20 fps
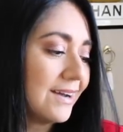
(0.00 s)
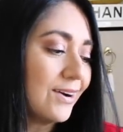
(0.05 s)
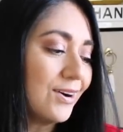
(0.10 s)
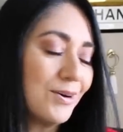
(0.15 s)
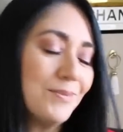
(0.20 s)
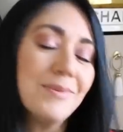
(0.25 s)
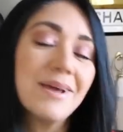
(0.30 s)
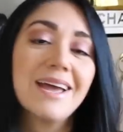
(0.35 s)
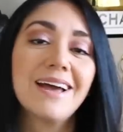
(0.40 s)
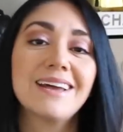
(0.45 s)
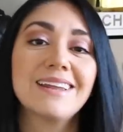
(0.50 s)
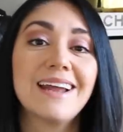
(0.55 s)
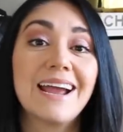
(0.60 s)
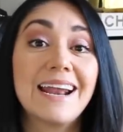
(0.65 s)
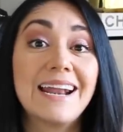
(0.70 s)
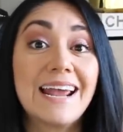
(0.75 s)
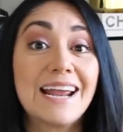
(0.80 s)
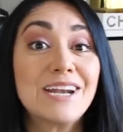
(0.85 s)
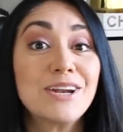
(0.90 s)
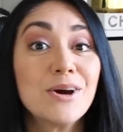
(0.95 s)
Oh man,
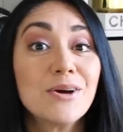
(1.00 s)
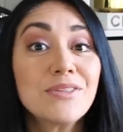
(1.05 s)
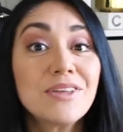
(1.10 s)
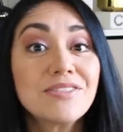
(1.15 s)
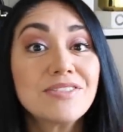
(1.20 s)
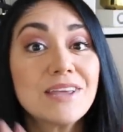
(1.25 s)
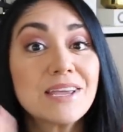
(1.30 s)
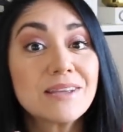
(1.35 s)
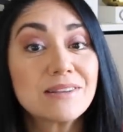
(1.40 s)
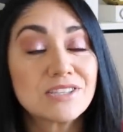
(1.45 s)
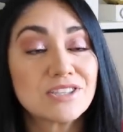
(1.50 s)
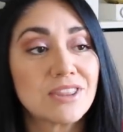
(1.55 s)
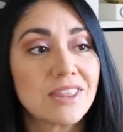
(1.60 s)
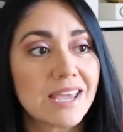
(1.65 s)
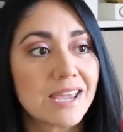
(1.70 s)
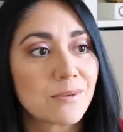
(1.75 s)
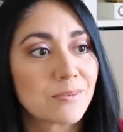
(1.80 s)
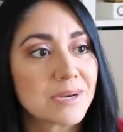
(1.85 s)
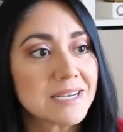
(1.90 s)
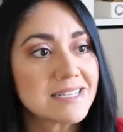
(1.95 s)
and I know that they,
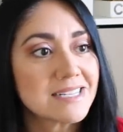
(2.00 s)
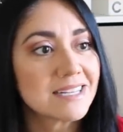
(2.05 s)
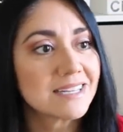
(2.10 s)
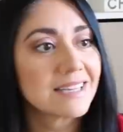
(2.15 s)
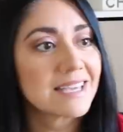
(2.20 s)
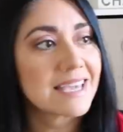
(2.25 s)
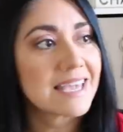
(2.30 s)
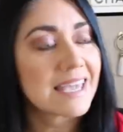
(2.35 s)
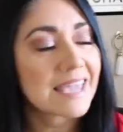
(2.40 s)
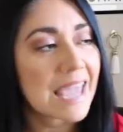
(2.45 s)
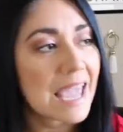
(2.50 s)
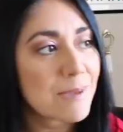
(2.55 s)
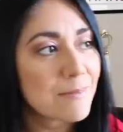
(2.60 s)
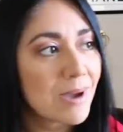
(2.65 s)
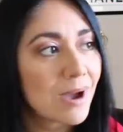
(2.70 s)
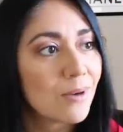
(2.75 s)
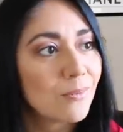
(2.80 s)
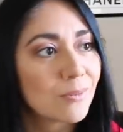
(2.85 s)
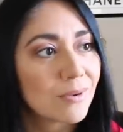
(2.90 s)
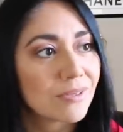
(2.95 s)
they recently came
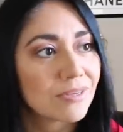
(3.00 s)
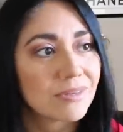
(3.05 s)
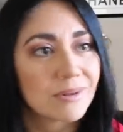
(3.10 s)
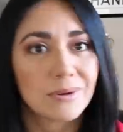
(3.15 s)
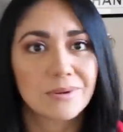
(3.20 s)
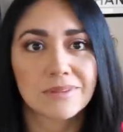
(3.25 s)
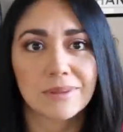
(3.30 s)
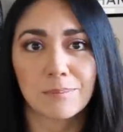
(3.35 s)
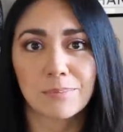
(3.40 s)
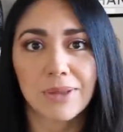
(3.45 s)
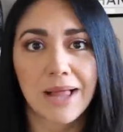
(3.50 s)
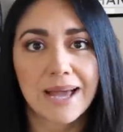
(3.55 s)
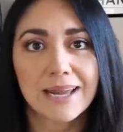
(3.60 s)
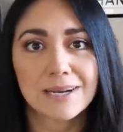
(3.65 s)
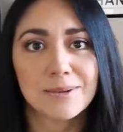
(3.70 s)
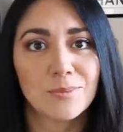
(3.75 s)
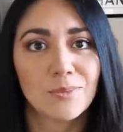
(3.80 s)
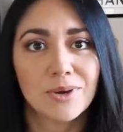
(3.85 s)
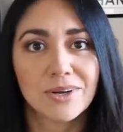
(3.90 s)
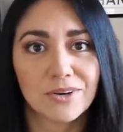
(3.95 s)
out with the, the
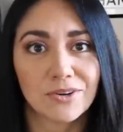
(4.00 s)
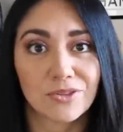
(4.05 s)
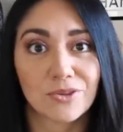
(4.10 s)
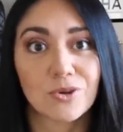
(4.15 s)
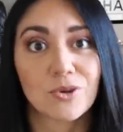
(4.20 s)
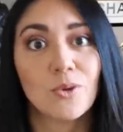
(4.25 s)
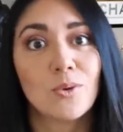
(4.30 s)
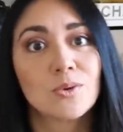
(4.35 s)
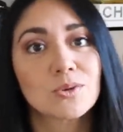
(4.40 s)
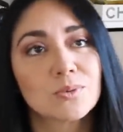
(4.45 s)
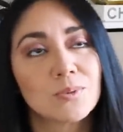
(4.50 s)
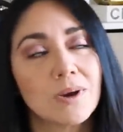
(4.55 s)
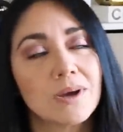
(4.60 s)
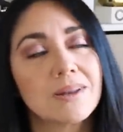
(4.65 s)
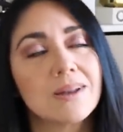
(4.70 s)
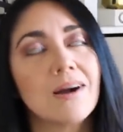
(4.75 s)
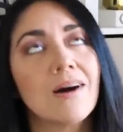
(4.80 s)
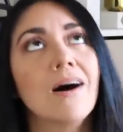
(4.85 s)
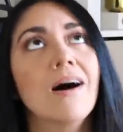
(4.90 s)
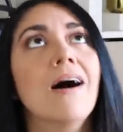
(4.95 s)
platinum one or the gold
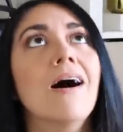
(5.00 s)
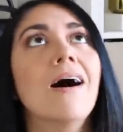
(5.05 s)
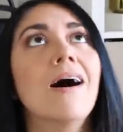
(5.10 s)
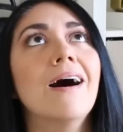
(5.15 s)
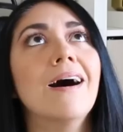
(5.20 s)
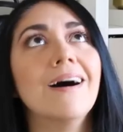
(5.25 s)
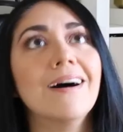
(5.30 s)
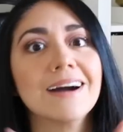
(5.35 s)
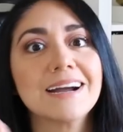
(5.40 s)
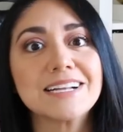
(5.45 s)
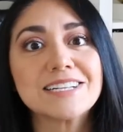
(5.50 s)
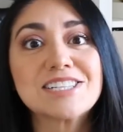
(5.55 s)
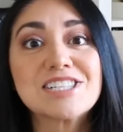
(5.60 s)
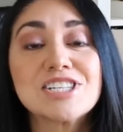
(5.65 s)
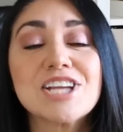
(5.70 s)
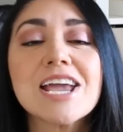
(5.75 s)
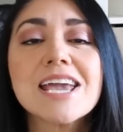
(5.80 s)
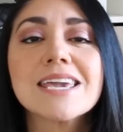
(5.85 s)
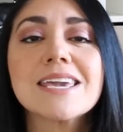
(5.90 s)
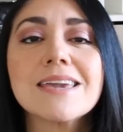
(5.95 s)
one. Oh, it's
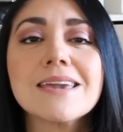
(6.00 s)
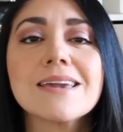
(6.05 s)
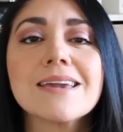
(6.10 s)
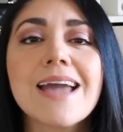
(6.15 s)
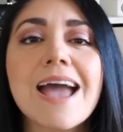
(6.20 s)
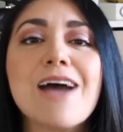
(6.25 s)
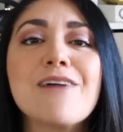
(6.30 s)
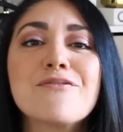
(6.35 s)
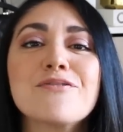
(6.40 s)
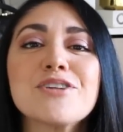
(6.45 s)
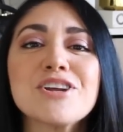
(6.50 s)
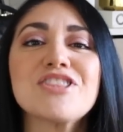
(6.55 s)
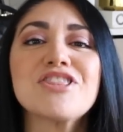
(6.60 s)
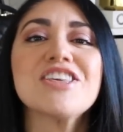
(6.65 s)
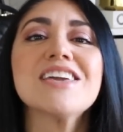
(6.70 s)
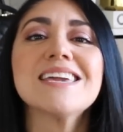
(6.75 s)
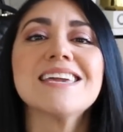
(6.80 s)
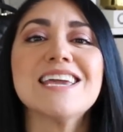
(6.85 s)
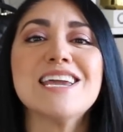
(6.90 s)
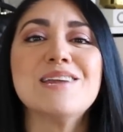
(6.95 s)
taking
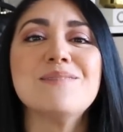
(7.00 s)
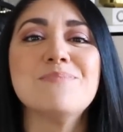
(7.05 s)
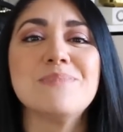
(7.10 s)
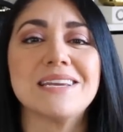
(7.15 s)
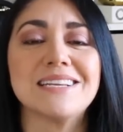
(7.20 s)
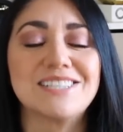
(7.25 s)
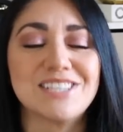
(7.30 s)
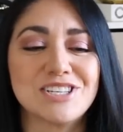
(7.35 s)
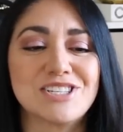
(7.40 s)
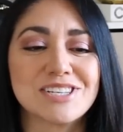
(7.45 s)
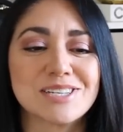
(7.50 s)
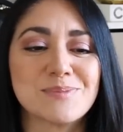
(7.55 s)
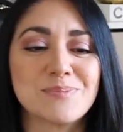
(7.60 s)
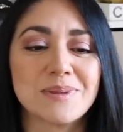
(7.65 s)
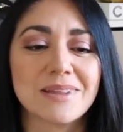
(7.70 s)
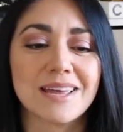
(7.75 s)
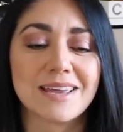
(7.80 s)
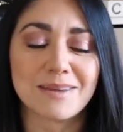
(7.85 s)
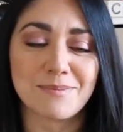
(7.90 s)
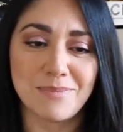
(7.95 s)
everything in me to just be
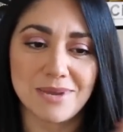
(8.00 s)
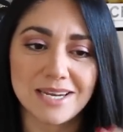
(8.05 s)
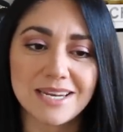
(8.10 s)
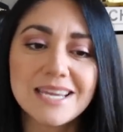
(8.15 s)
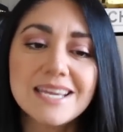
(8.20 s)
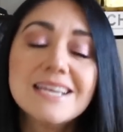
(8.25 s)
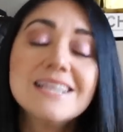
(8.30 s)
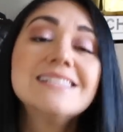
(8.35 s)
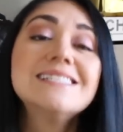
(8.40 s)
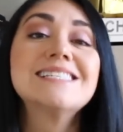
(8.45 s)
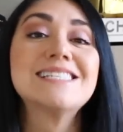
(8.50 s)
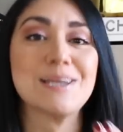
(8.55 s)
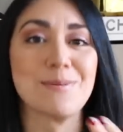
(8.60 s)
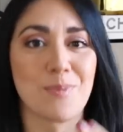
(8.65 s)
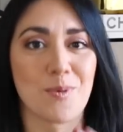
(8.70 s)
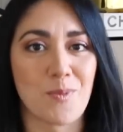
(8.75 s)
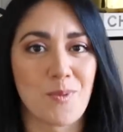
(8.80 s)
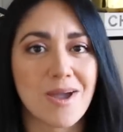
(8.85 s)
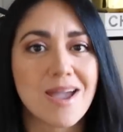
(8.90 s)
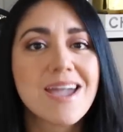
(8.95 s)
like, Minnie, step
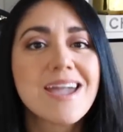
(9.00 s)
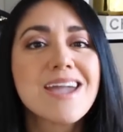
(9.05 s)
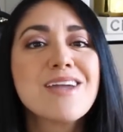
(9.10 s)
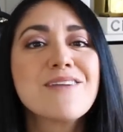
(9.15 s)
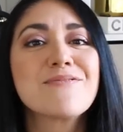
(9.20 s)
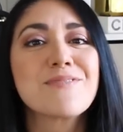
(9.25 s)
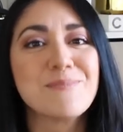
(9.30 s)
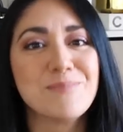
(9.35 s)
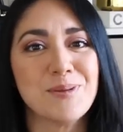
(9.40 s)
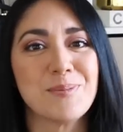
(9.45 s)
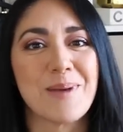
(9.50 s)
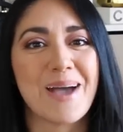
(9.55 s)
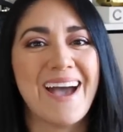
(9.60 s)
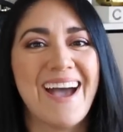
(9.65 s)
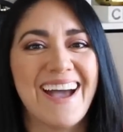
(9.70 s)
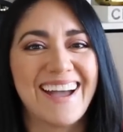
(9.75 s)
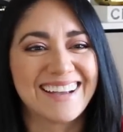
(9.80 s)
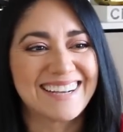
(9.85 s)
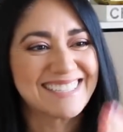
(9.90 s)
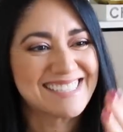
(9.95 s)
away from the
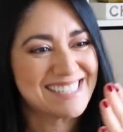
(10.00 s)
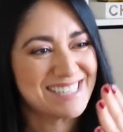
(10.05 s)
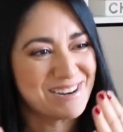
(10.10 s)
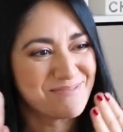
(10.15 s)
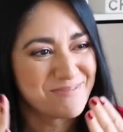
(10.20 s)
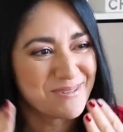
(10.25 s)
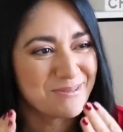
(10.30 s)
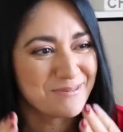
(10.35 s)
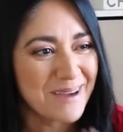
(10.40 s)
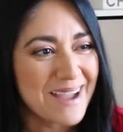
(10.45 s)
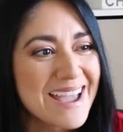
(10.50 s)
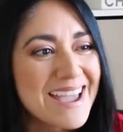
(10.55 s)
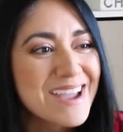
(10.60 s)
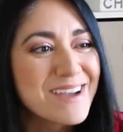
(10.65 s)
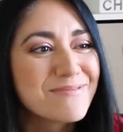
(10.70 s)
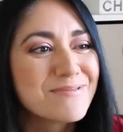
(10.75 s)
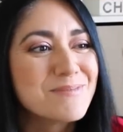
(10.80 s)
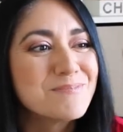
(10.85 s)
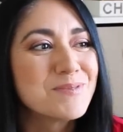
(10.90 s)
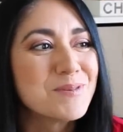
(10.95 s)
bag, step
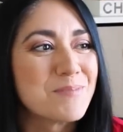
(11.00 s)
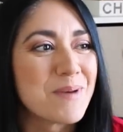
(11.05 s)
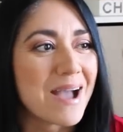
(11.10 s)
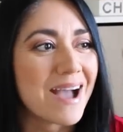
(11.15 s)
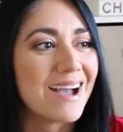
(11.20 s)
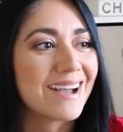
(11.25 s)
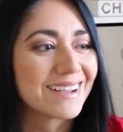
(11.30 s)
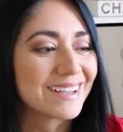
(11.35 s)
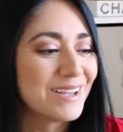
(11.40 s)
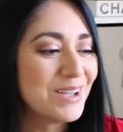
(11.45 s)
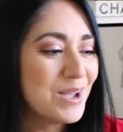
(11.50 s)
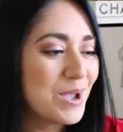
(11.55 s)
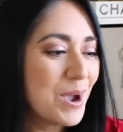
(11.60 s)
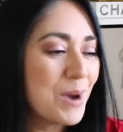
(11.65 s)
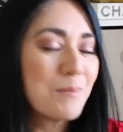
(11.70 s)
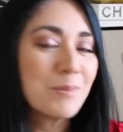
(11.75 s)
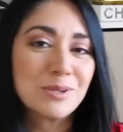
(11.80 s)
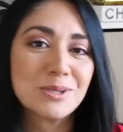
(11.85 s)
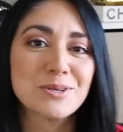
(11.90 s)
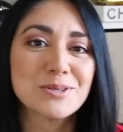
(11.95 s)
away from the bag.
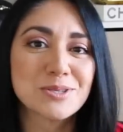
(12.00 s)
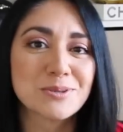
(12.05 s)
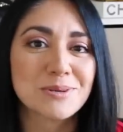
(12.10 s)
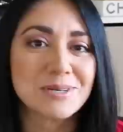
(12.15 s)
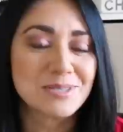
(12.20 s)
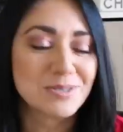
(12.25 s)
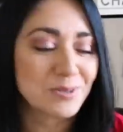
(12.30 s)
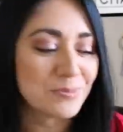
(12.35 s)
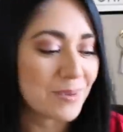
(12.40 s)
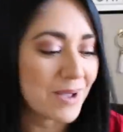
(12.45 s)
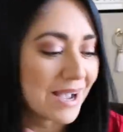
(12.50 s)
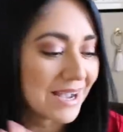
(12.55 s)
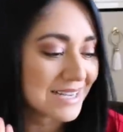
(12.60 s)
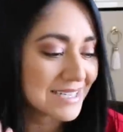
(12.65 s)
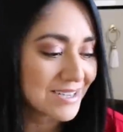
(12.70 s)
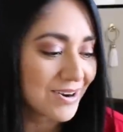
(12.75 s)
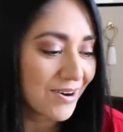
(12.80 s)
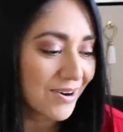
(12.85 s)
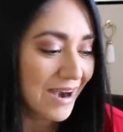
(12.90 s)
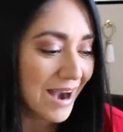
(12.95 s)
But those crystal
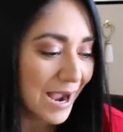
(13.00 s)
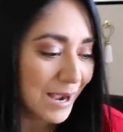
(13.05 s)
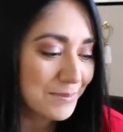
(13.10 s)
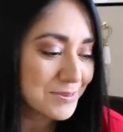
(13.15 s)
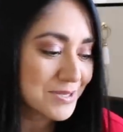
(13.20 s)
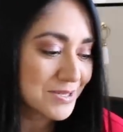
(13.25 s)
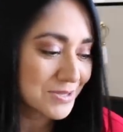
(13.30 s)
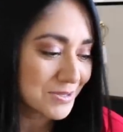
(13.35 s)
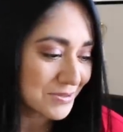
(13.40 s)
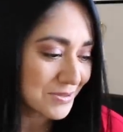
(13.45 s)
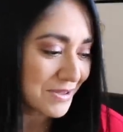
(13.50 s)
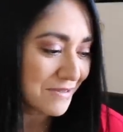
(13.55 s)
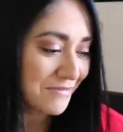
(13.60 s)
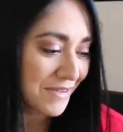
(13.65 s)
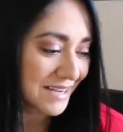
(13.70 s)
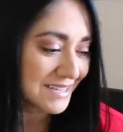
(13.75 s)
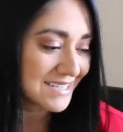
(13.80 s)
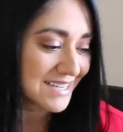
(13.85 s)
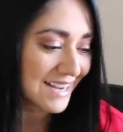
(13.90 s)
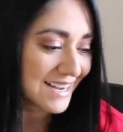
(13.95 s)
bags are absolutely
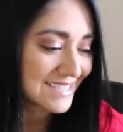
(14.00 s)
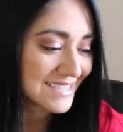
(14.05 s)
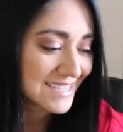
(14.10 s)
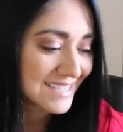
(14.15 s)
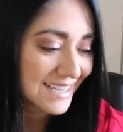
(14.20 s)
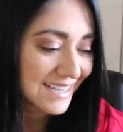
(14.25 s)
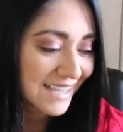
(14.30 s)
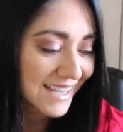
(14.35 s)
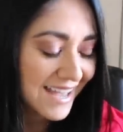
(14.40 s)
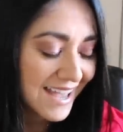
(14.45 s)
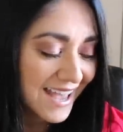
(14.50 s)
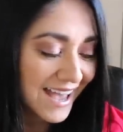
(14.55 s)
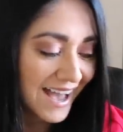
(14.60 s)
fantastic.